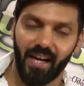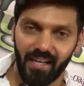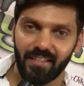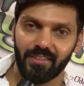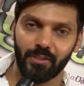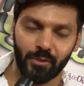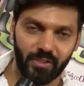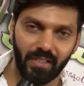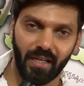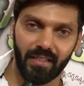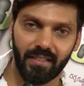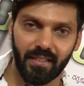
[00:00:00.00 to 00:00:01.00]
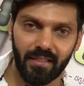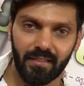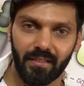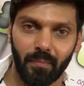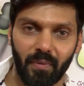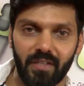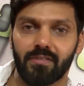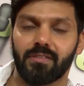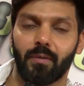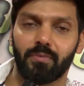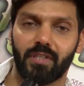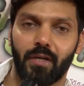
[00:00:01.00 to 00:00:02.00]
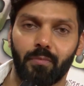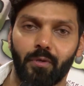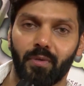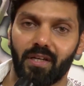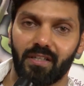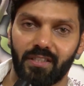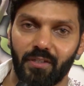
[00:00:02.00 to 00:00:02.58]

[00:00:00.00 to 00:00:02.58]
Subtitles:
Hi, this is Arya. Please subscribe to Mirror